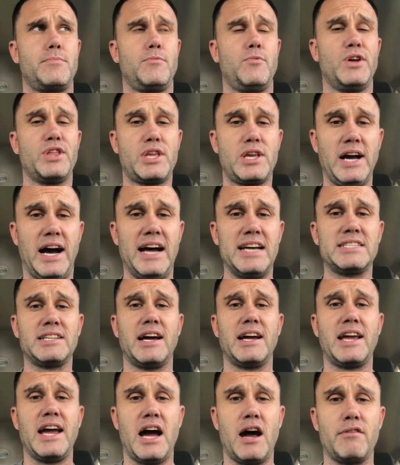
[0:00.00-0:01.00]
With guys
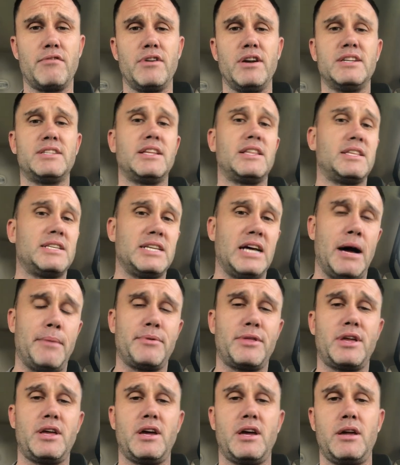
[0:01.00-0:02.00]
like Alvarez at the top of
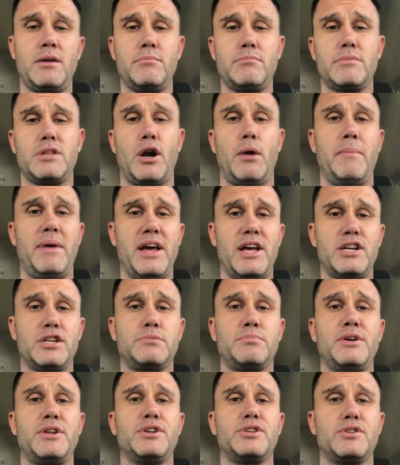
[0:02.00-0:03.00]
the game, their
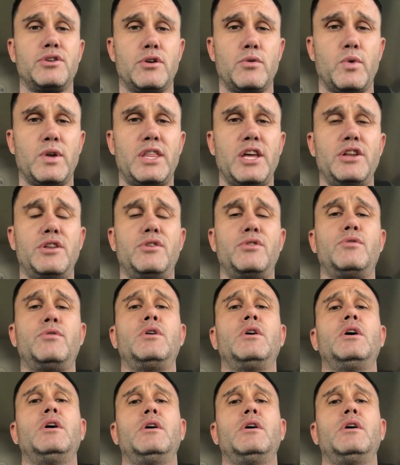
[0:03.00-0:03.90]
management is good at what they do.